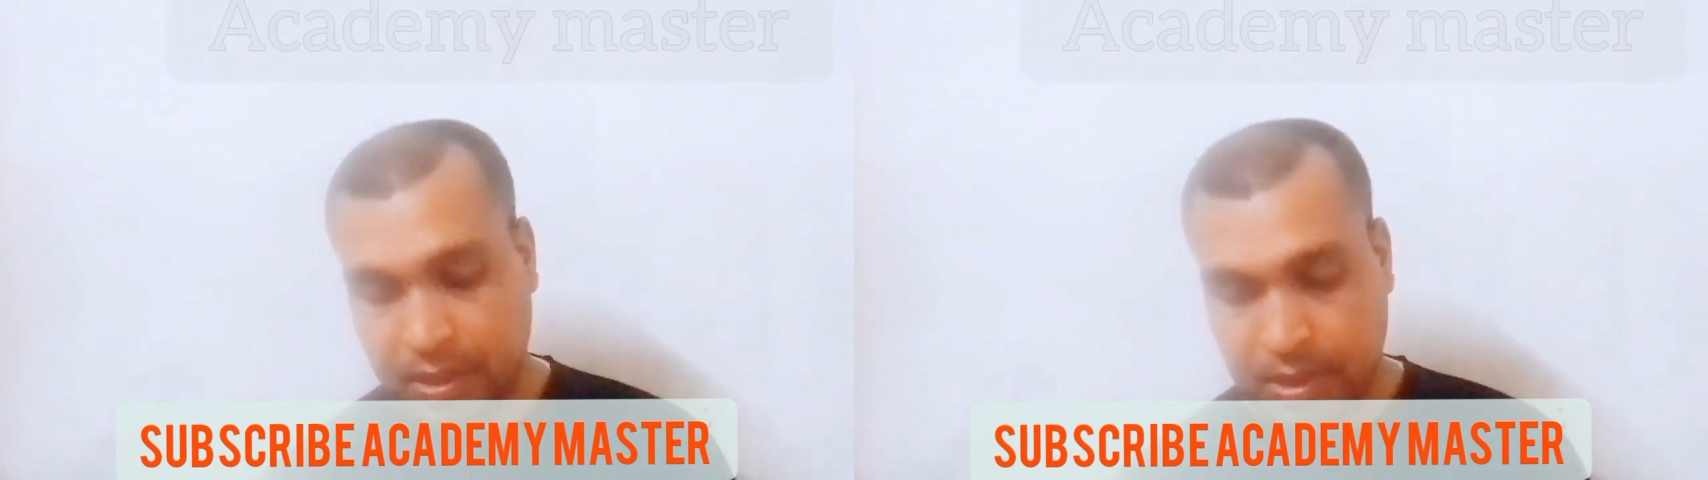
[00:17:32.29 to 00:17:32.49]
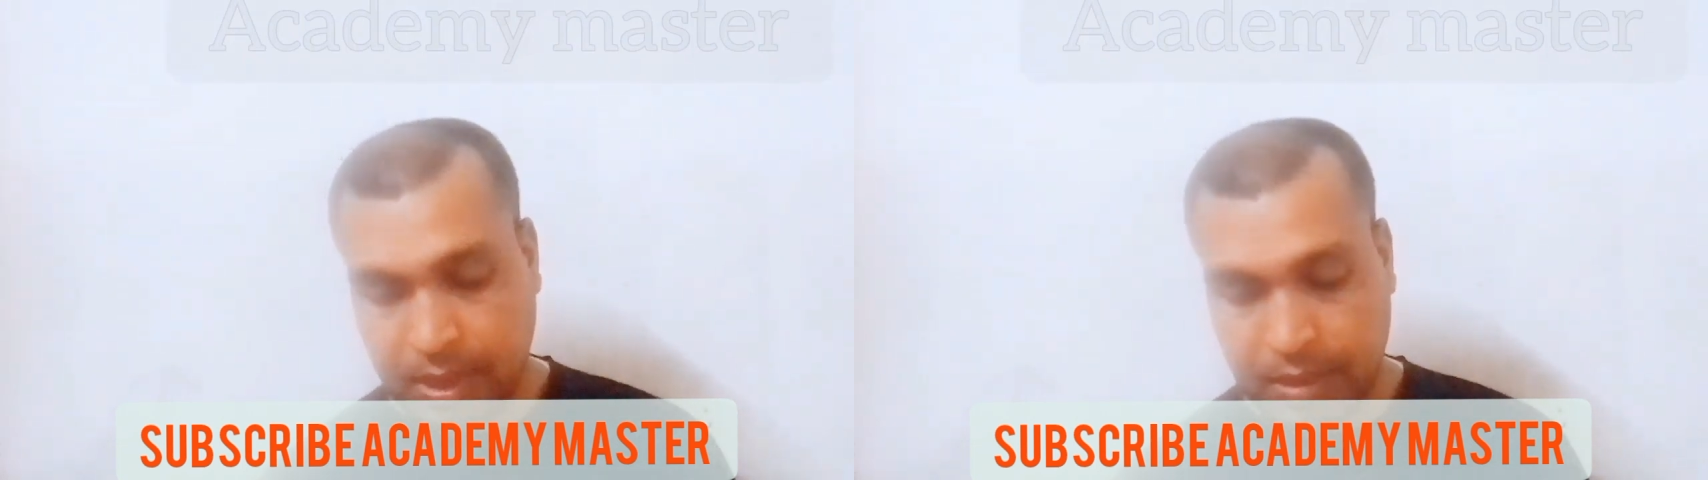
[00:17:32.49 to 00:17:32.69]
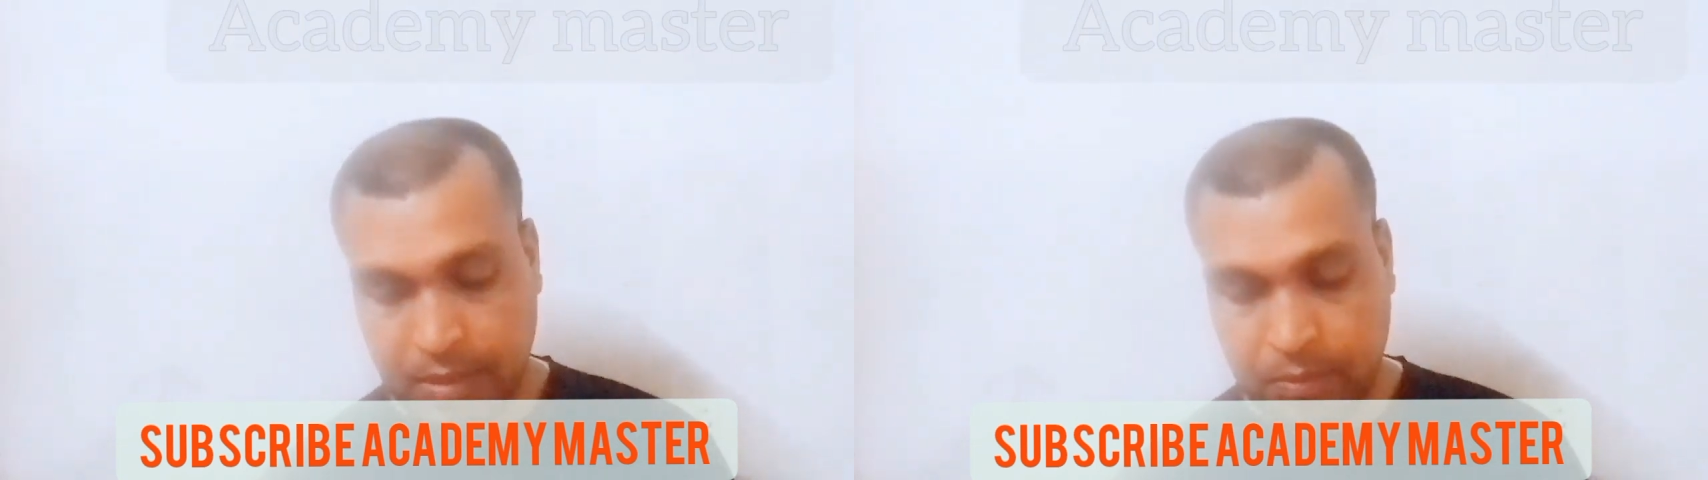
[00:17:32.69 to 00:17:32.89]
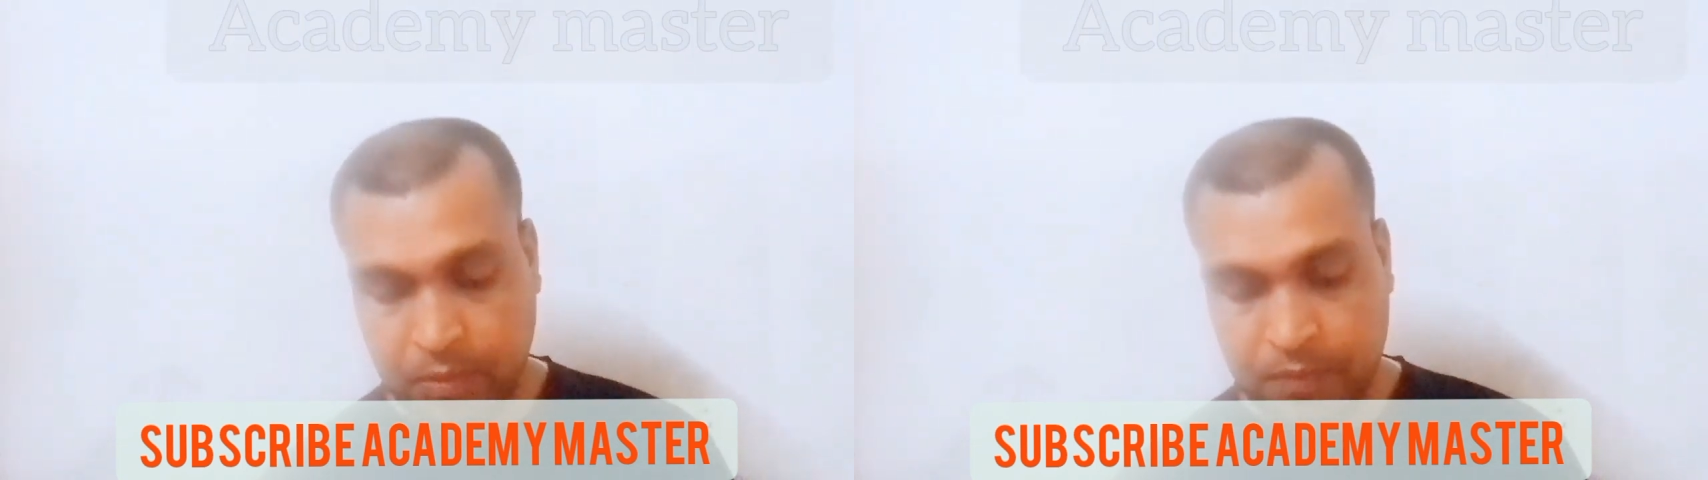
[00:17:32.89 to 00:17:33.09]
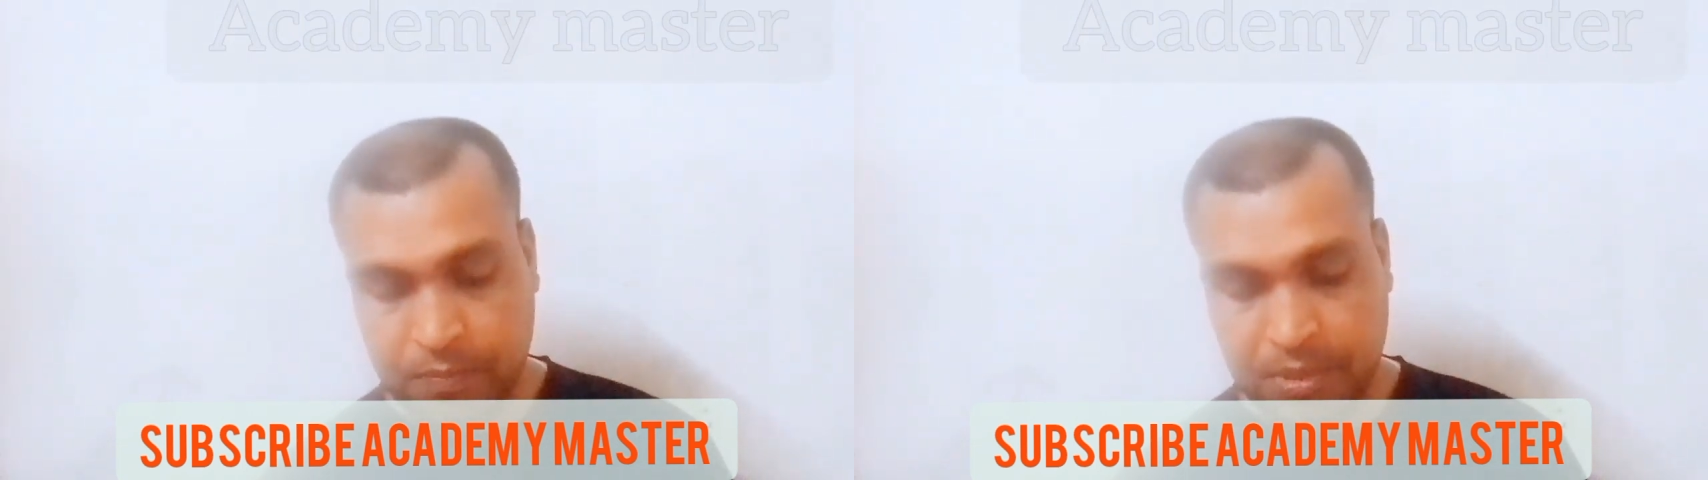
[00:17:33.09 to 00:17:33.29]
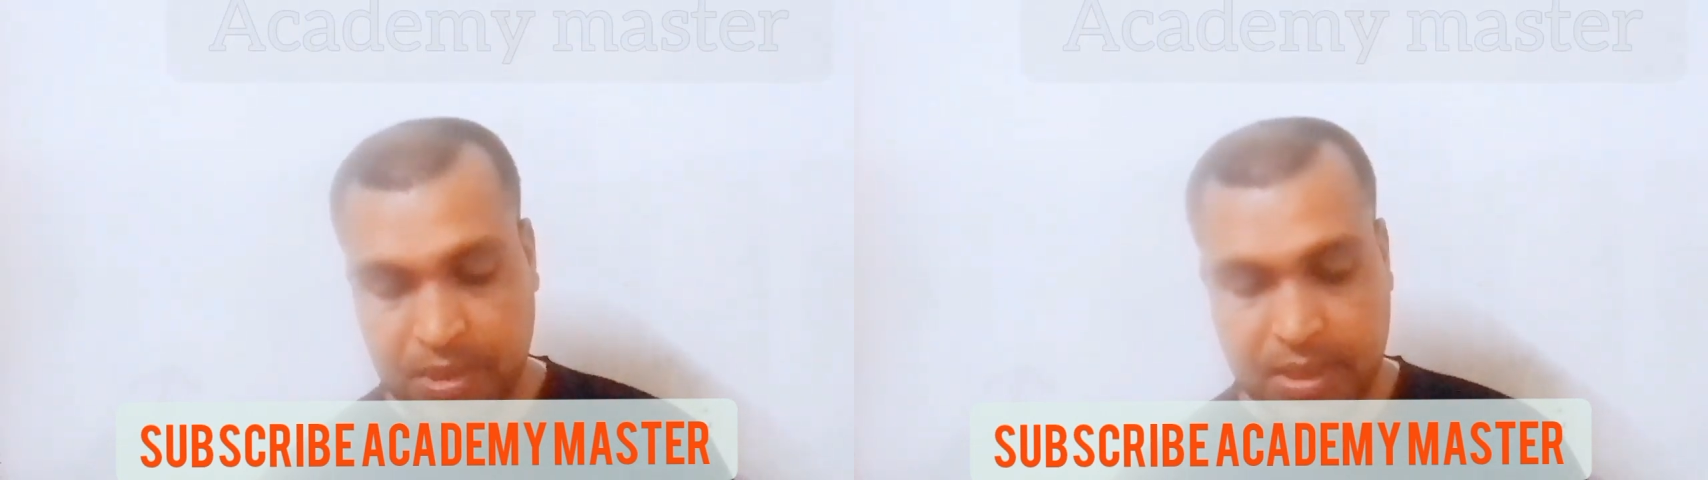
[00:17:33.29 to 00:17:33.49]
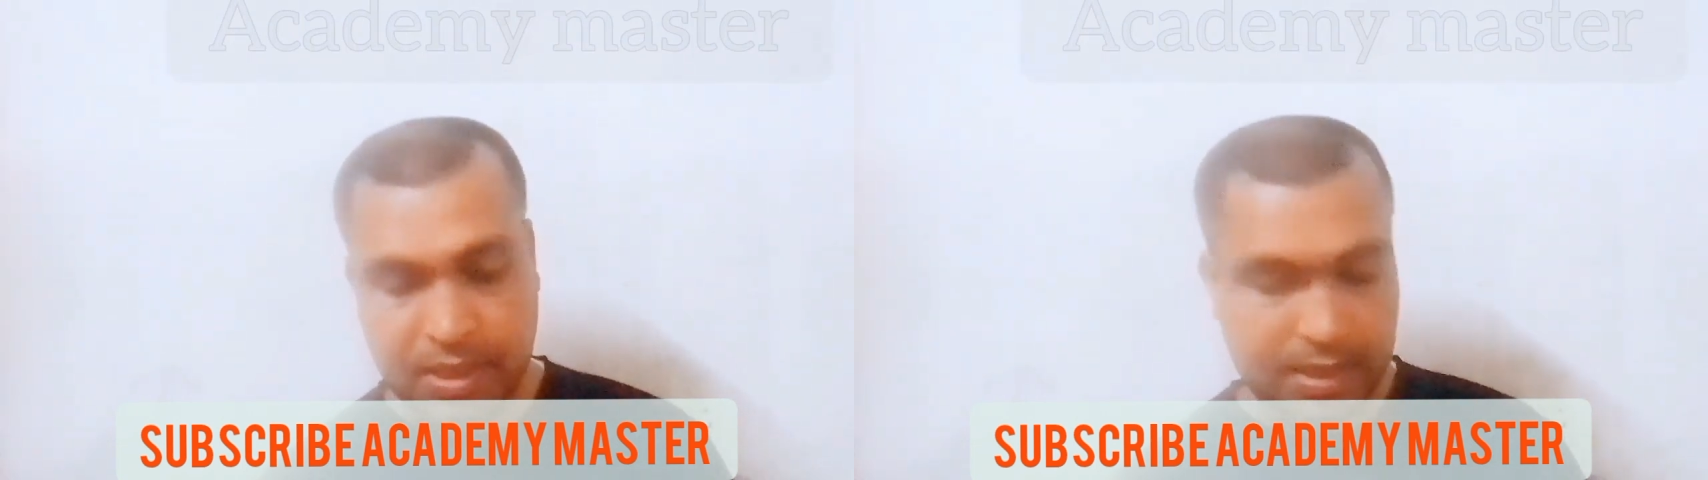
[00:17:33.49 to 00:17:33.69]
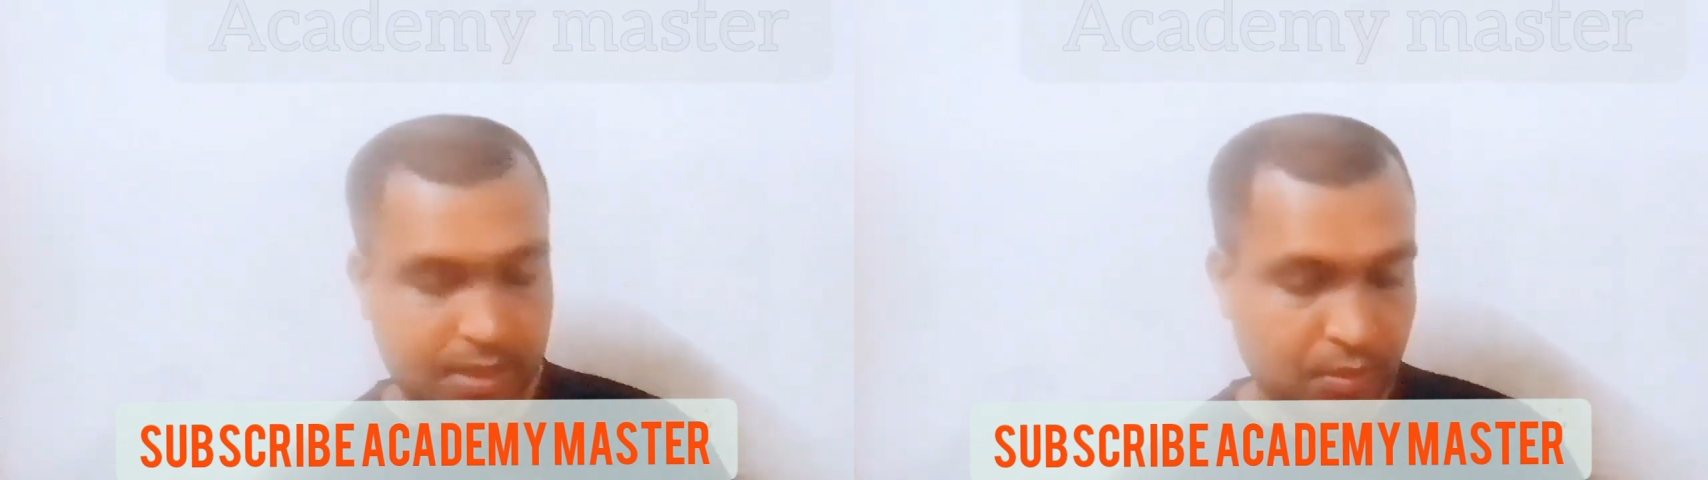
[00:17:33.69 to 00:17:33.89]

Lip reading: diagram of micelles.